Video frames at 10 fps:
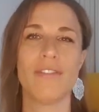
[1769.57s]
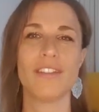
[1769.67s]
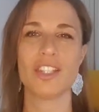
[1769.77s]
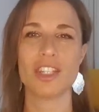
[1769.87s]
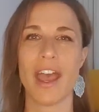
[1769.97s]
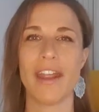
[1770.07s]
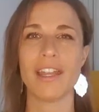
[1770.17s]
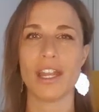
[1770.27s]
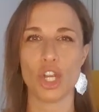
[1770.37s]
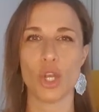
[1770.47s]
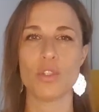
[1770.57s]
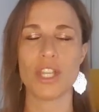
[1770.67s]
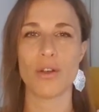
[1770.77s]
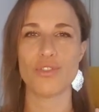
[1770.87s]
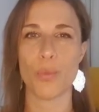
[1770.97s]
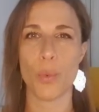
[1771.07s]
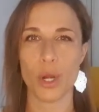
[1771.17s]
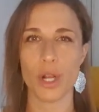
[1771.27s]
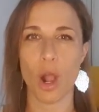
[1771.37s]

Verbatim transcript: the sign that knows how to work